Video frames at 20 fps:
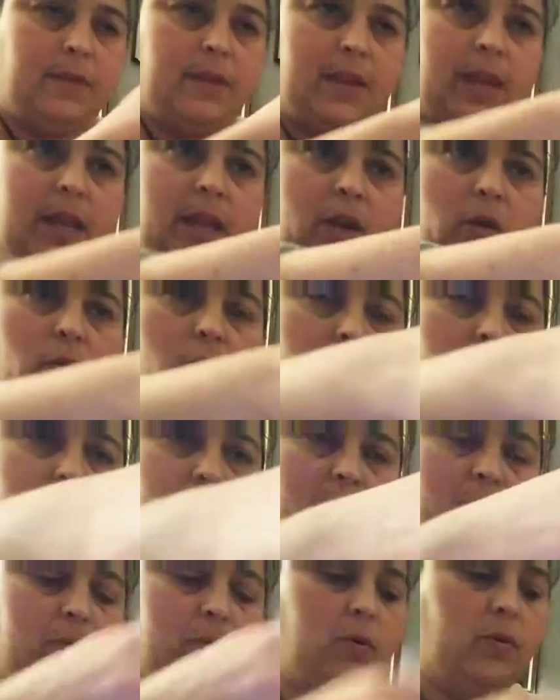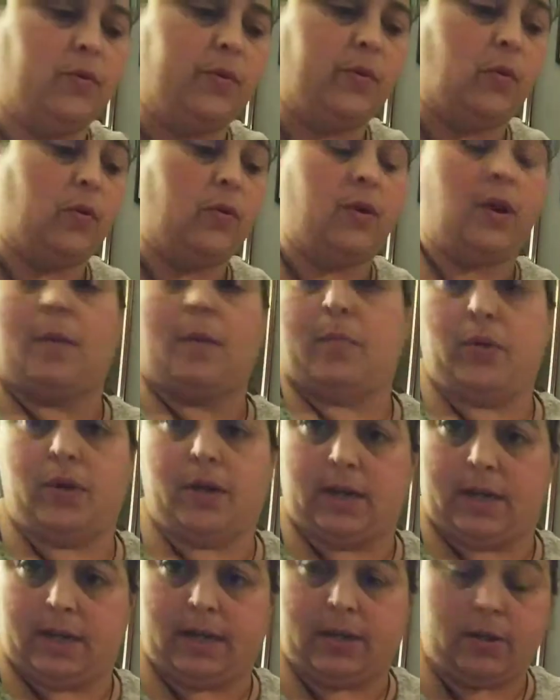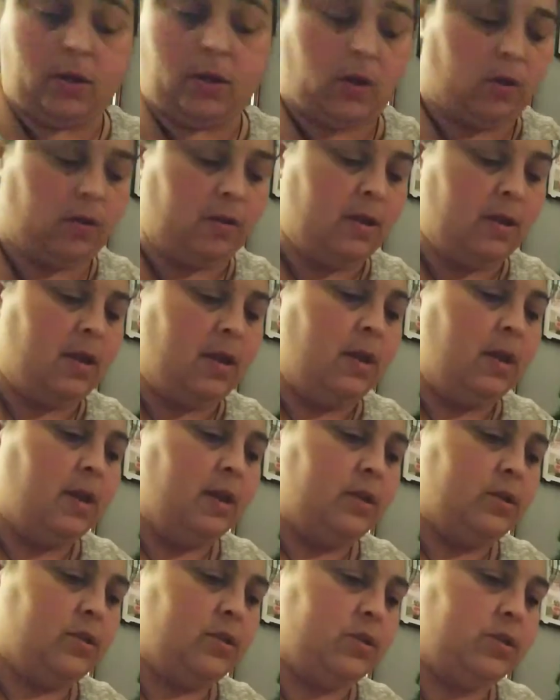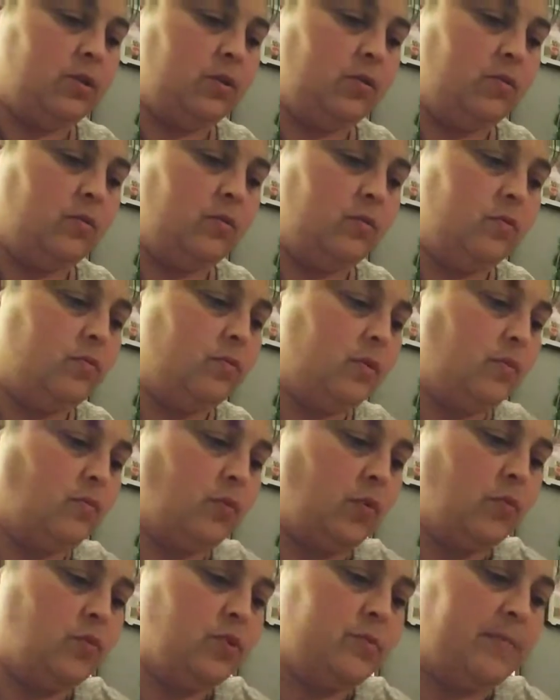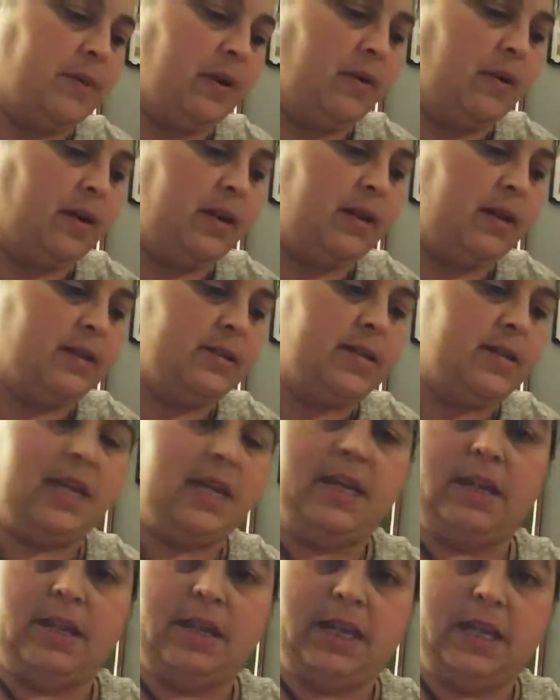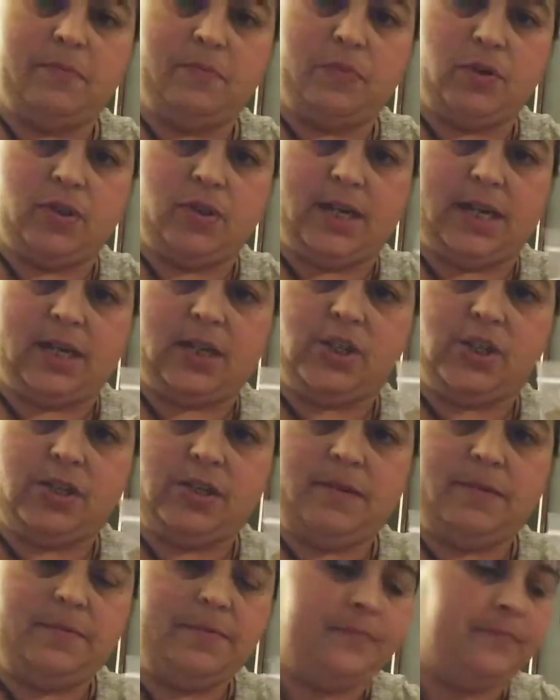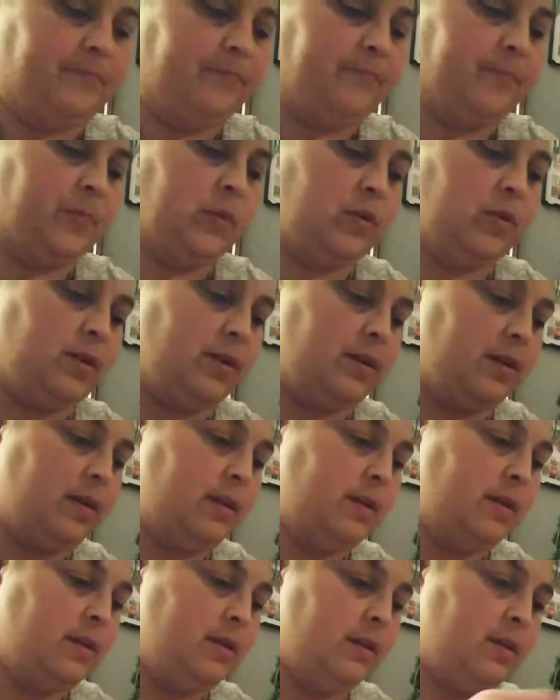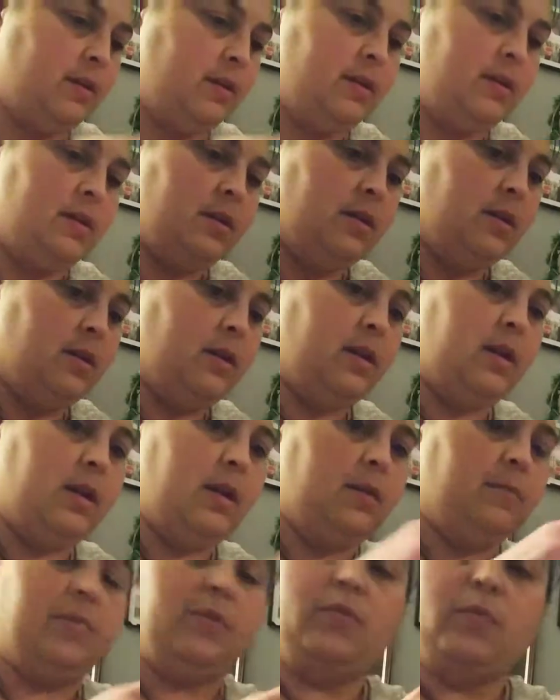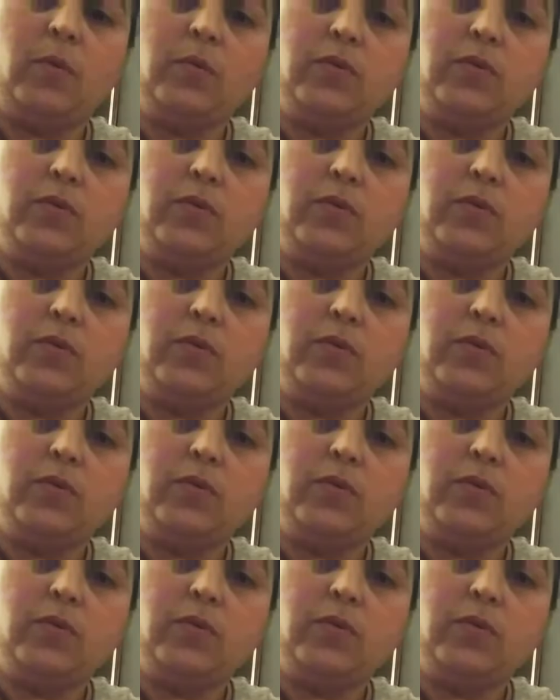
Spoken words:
thing or for both, or not put it in at all. So rosemary is healing and protection, okay? But